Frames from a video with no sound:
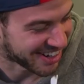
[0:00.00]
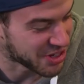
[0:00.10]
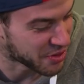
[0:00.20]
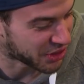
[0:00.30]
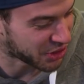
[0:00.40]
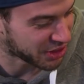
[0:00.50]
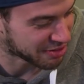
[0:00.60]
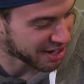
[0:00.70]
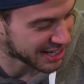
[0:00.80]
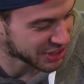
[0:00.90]
you an early
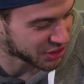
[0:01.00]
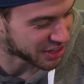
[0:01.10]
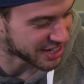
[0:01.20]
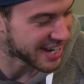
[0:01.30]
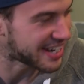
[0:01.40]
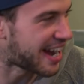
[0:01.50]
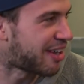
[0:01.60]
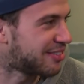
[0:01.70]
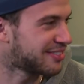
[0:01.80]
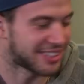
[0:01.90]
riser or a night owl?
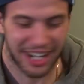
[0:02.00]
I